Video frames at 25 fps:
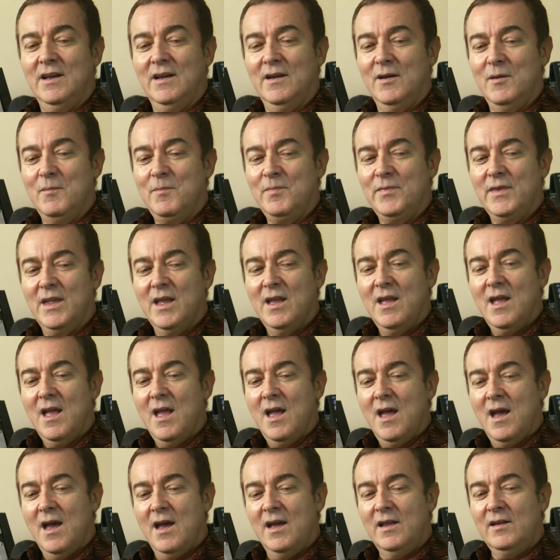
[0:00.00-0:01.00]
Um,
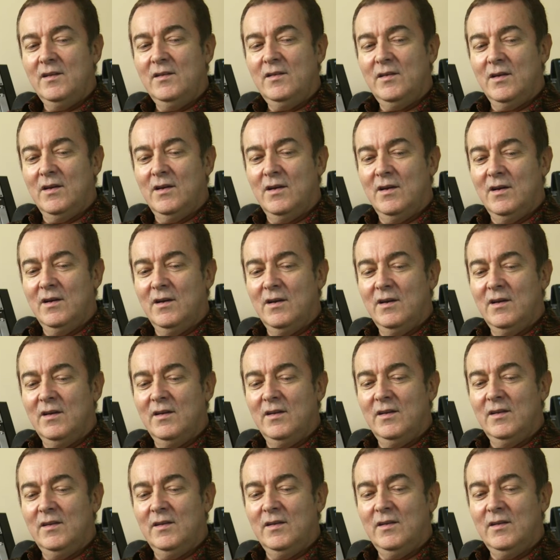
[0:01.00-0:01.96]
and uh,